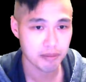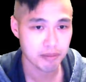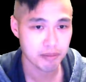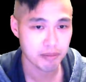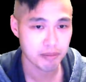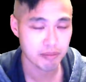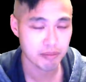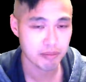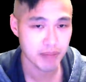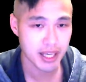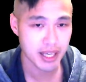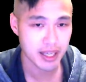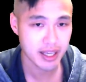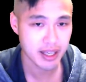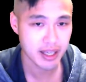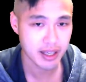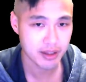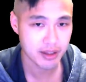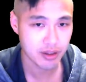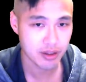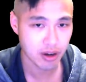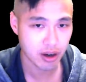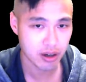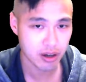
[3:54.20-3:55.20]
Mickey,
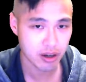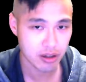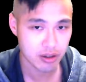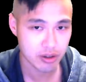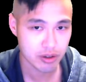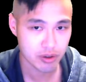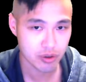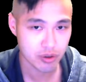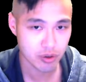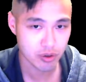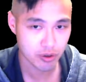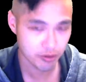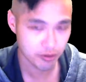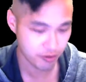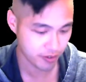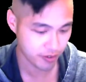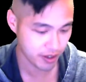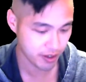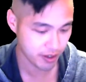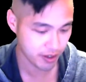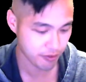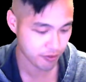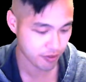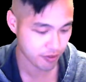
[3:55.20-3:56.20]
Donald,
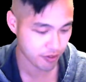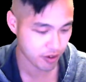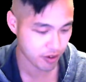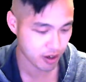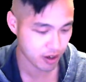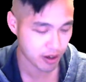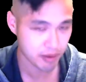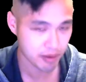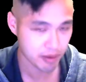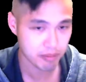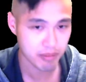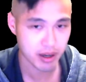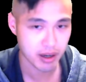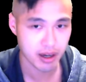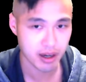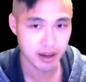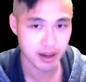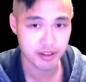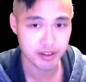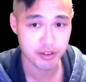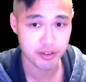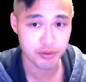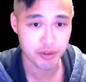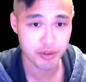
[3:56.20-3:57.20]
Goofy from
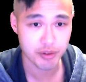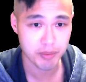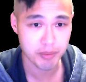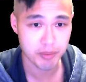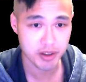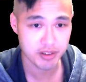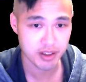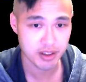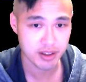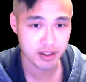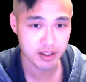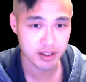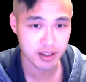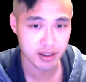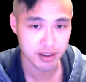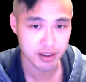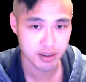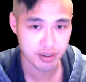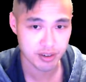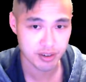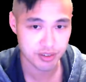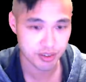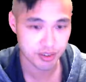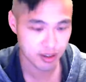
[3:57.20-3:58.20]
the Three
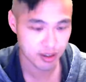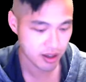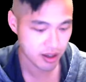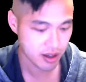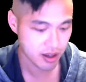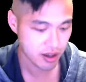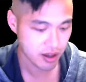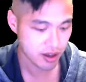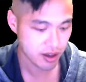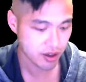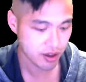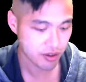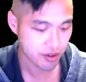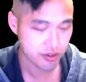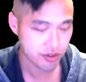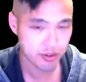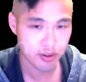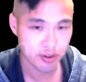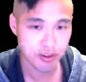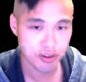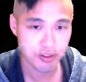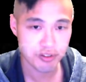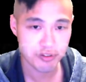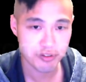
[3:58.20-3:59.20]
Musketeers.
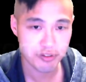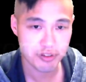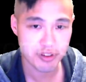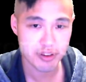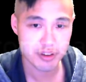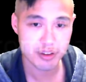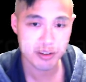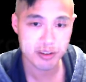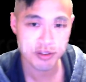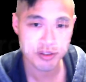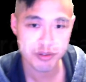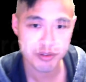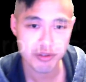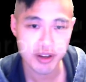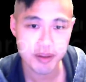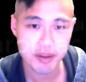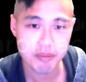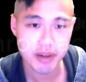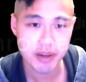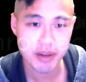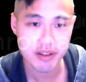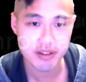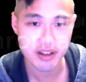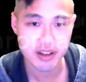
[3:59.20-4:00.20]
So the Three
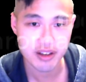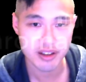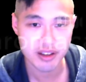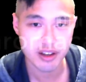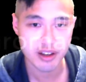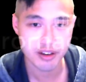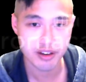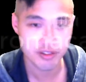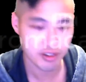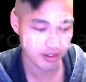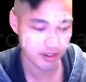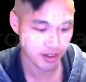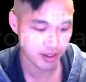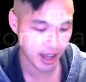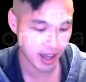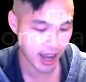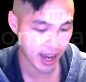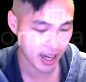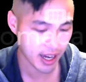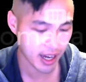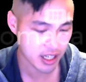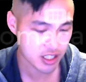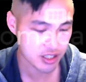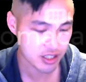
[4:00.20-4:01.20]
Musketeers is
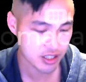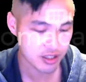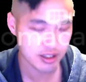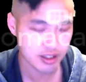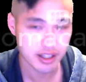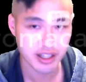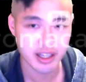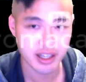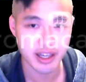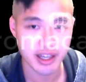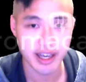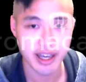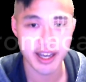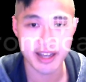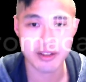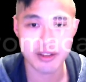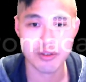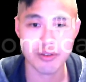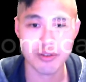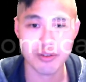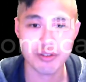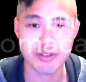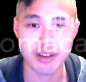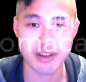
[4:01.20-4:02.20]
actually a
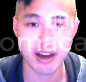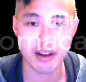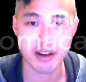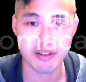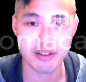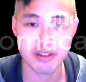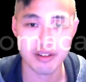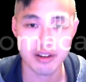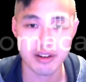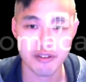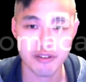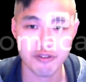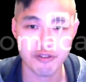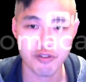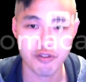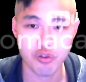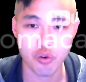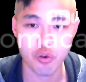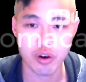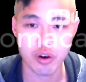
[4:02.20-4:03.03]
2004